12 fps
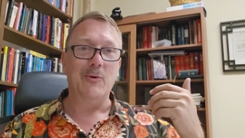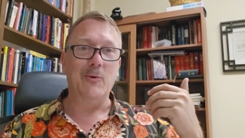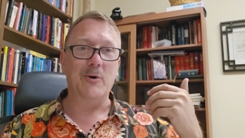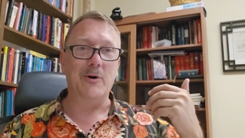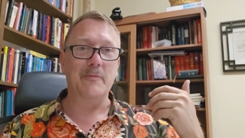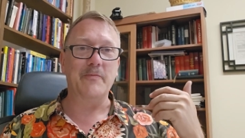
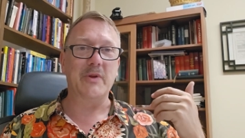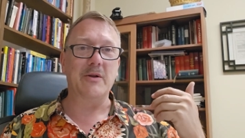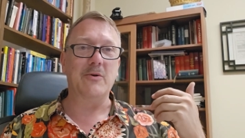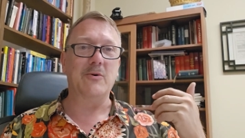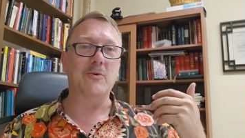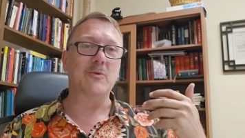or you
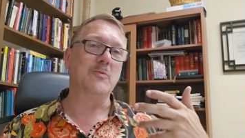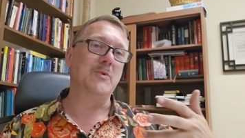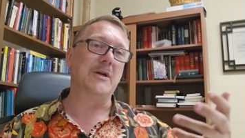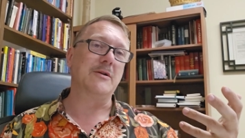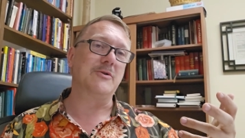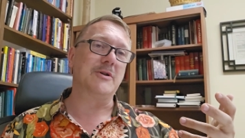know we
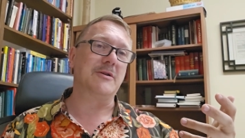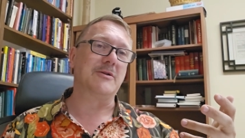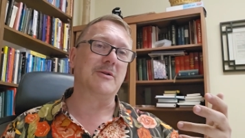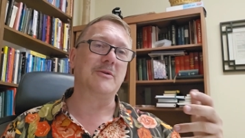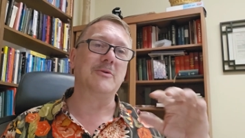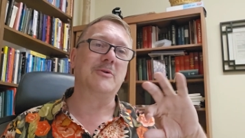can just
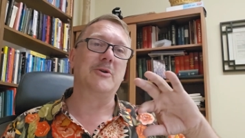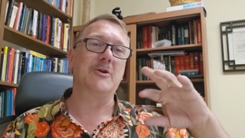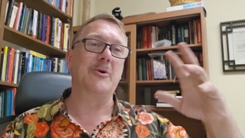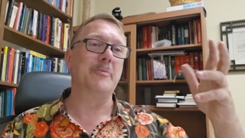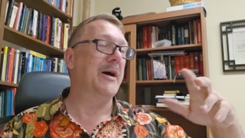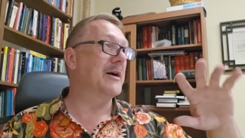turn
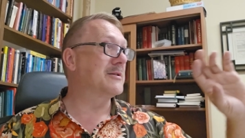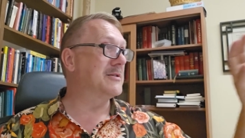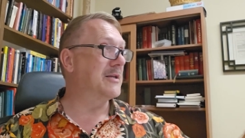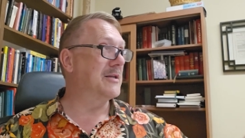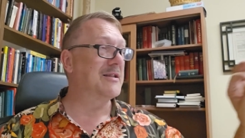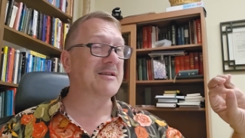our backs and
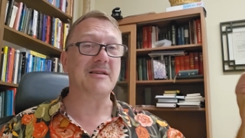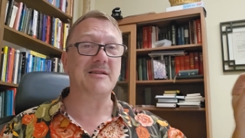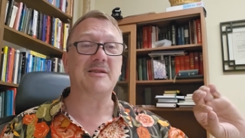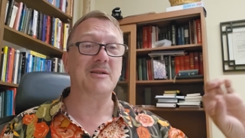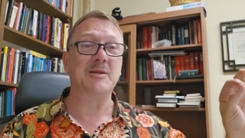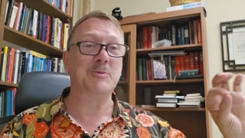say this
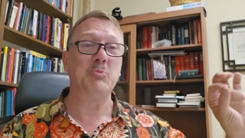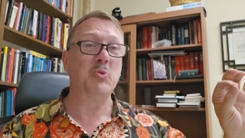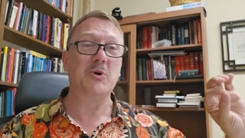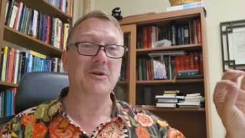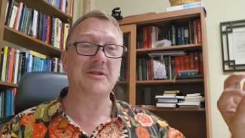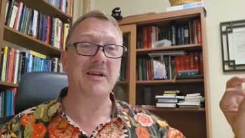is is
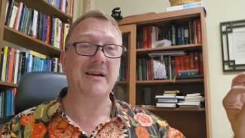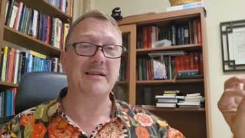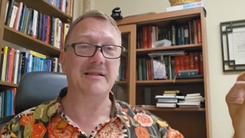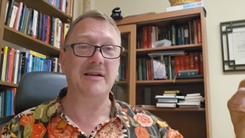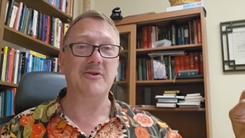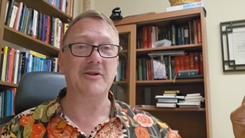more
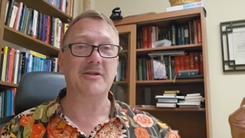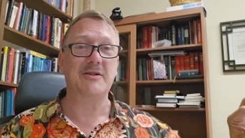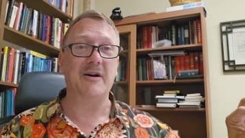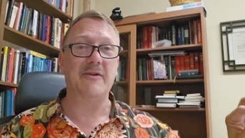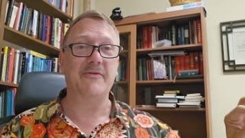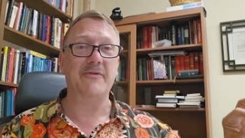secondary
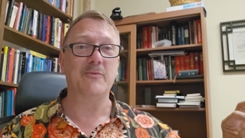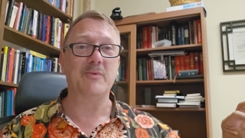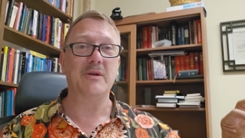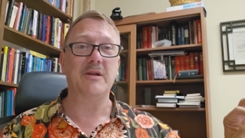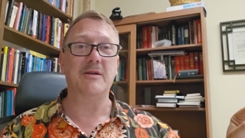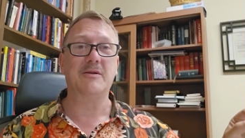stuff and we
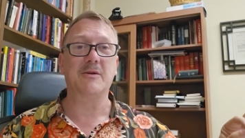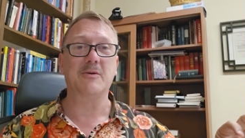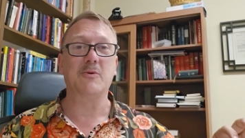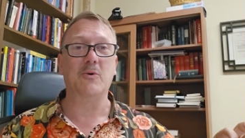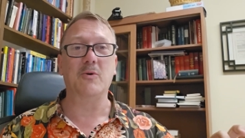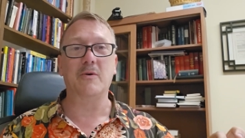need to
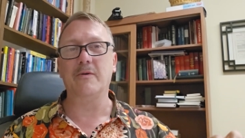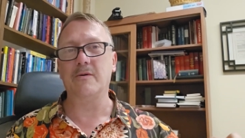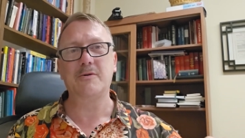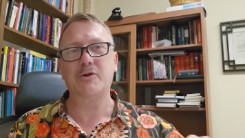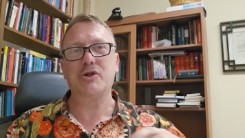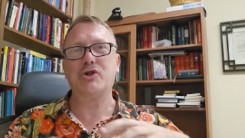go and
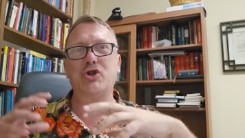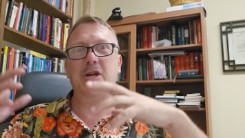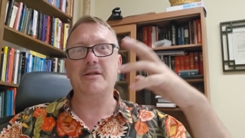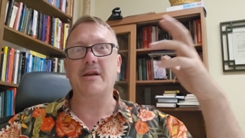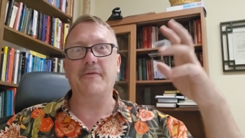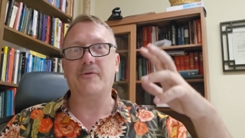just
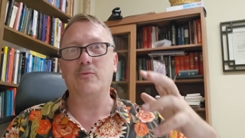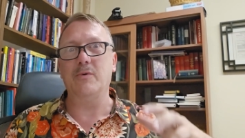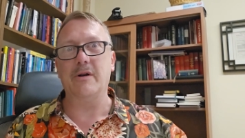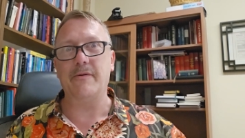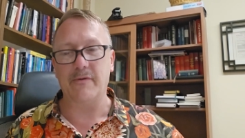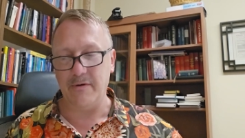chase after
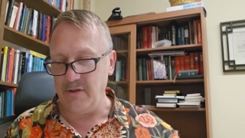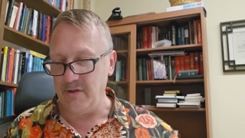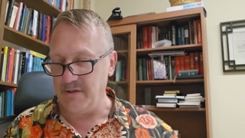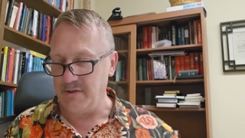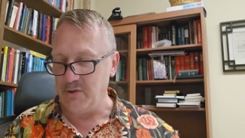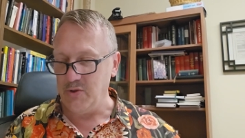whatever
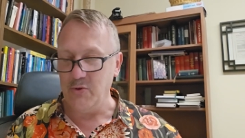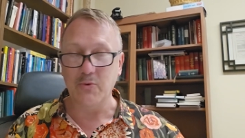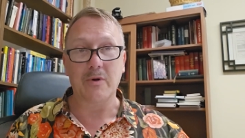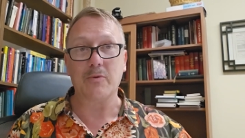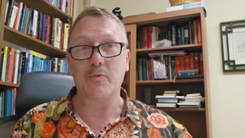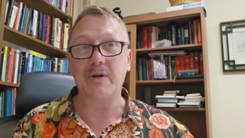is new
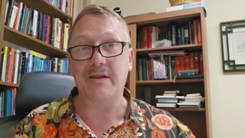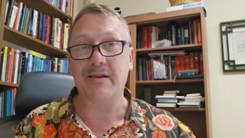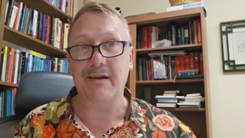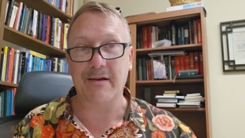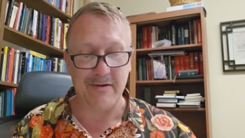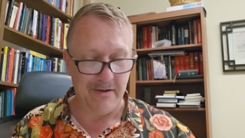what we
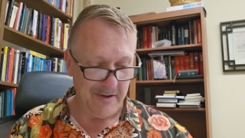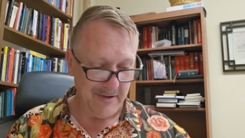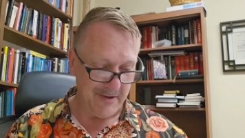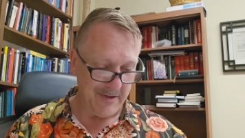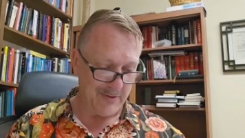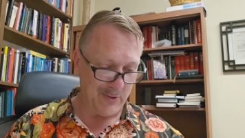think
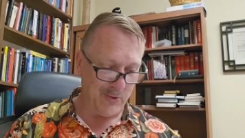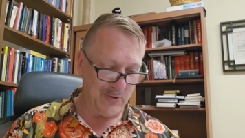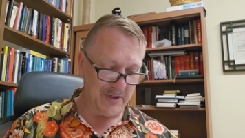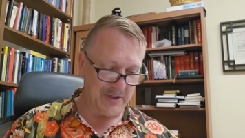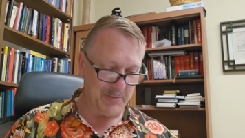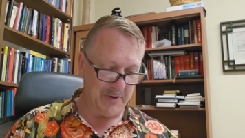the
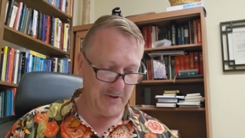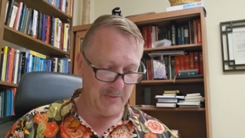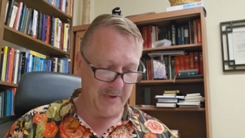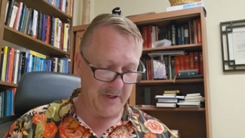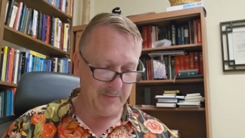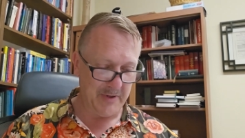holy spirit
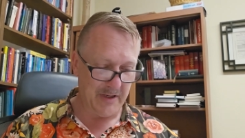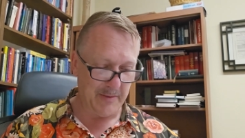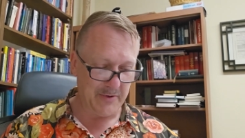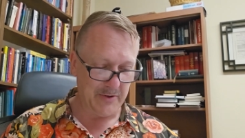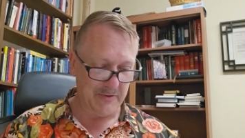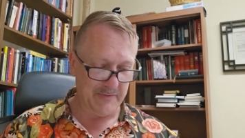might be
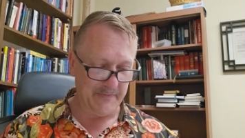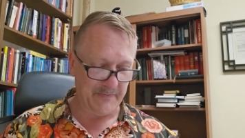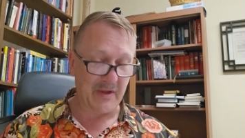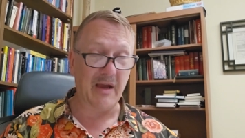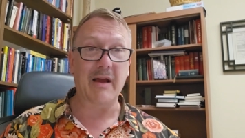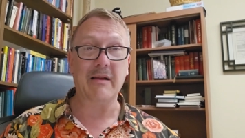up to
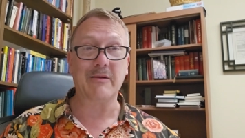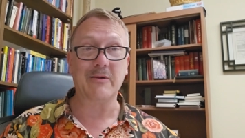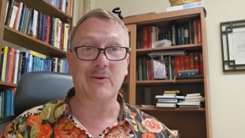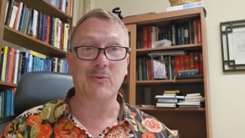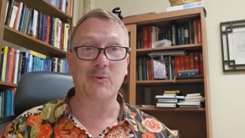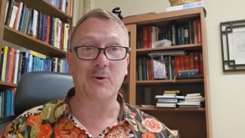and
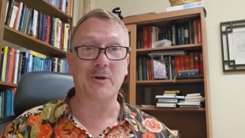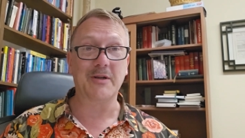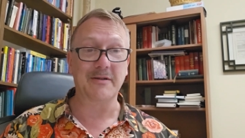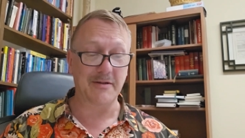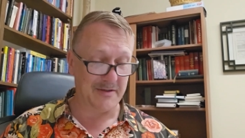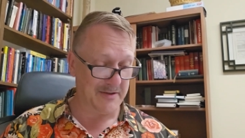the word
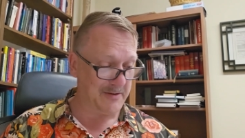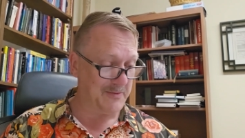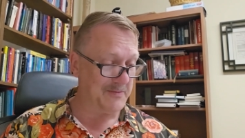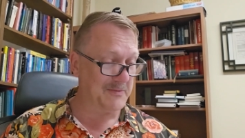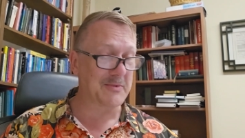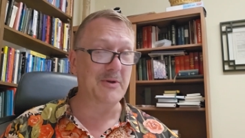is
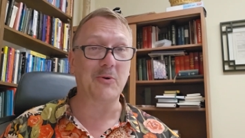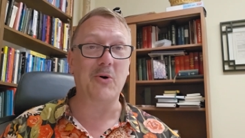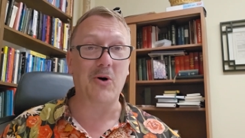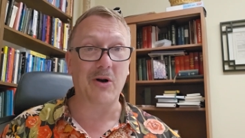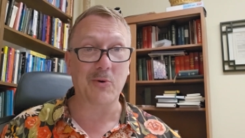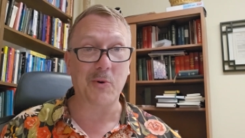you know
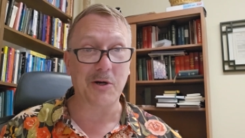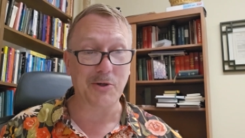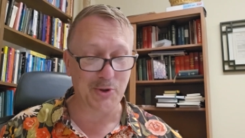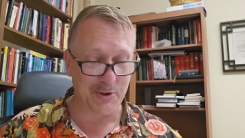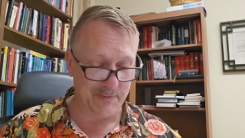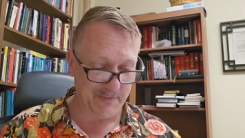
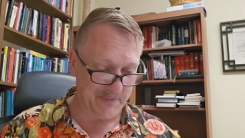hogwash